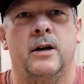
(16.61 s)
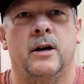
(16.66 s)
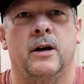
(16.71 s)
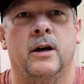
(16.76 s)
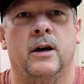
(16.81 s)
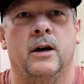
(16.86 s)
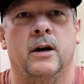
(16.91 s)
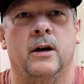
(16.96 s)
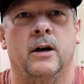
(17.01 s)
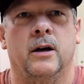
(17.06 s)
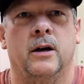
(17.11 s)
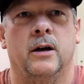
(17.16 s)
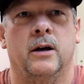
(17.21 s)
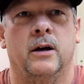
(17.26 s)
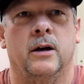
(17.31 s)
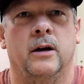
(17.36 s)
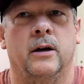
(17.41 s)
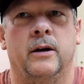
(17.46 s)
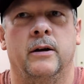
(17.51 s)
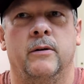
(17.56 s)

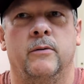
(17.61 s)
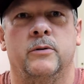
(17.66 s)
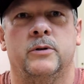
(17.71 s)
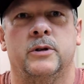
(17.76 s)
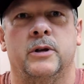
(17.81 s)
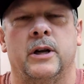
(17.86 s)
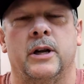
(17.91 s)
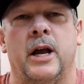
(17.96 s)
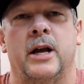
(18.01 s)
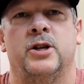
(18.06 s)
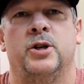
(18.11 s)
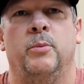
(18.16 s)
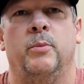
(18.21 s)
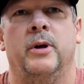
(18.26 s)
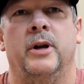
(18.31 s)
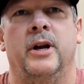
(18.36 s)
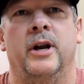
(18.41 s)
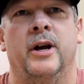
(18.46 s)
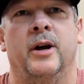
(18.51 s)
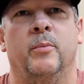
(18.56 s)
It's actually
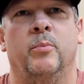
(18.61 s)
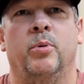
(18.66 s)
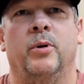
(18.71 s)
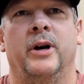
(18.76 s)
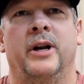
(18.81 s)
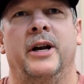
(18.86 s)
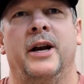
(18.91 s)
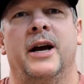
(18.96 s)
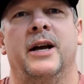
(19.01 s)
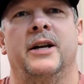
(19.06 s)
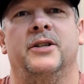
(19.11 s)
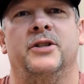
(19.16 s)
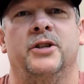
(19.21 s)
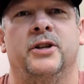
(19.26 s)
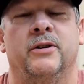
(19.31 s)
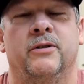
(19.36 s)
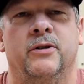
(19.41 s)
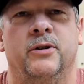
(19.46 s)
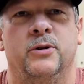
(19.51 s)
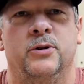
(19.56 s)
been pretty nice
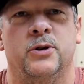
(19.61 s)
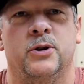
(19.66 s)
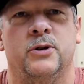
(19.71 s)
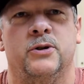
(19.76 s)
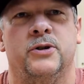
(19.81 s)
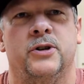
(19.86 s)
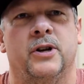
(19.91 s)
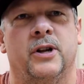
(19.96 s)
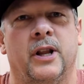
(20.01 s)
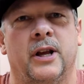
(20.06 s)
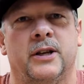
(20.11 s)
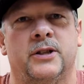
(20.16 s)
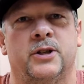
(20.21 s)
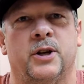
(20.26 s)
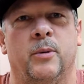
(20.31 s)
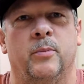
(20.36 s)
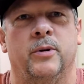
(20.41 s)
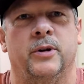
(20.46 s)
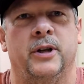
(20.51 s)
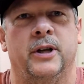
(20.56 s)
here in New Jersey the last
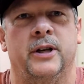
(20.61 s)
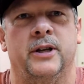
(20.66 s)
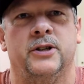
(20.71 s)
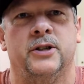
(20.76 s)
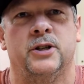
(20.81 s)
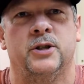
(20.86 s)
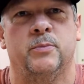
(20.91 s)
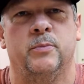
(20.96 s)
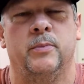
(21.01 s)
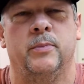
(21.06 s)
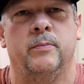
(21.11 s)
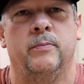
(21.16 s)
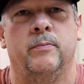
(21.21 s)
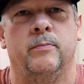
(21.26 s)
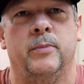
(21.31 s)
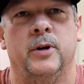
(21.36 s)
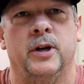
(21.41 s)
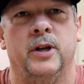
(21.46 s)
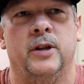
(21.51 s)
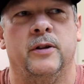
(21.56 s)
couple of days. It's
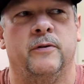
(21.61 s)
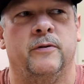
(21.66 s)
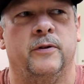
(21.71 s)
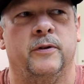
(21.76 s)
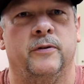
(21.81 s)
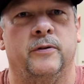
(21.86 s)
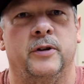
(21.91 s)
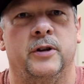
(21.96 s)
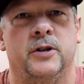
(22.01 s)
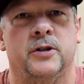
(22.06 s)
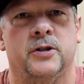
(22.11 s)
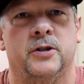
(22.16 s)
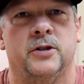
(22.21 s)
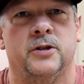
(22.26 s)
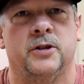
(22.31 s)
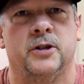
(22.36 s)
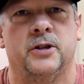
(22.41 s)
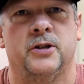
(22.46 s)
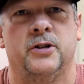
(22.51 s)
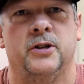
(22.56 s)
been in the 50s and
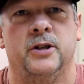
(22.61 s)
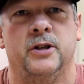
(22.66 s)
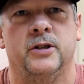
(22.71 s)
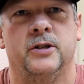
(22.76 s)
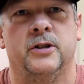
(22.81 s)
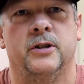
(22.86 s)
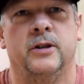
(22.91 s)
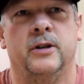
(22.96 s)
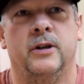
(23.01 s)
60s,